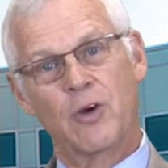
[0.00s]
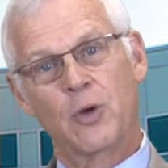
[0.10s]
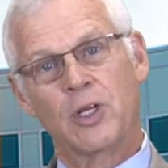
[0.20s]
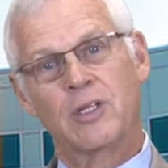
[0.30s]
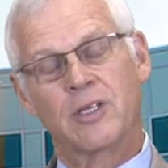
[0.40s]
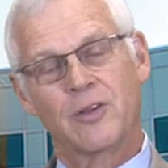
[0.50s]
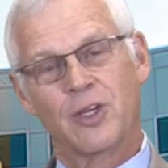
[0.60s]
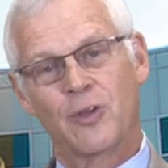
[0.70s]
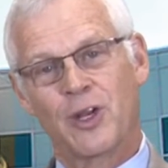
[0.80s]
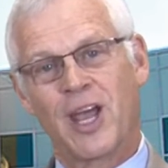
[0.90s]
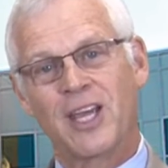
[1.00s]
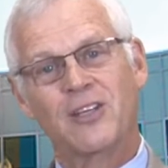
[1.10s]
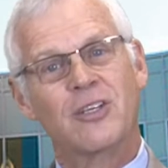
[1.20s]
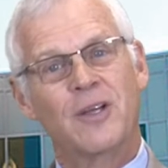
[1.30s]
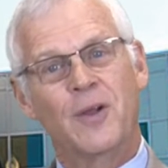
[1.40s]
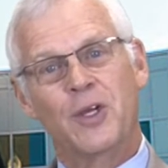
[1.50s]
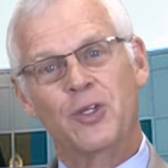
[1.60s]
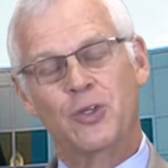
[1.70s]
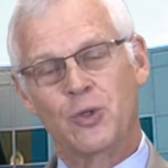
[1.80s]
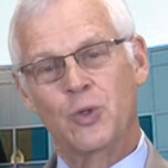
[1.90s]
voted the other night
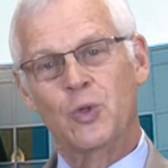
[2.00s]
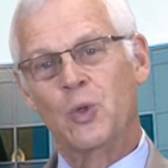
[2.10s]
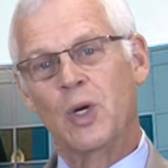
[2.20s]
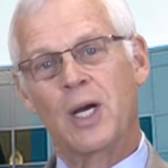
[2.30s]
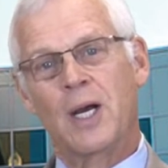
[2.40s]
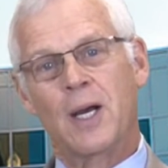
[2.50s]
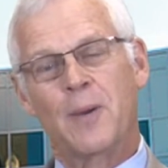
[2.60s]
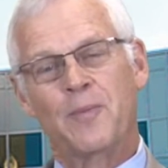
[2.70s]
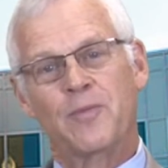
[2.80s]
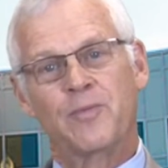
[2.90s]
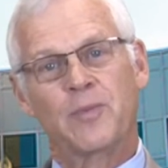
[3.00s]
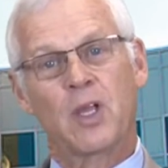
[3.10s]
to um,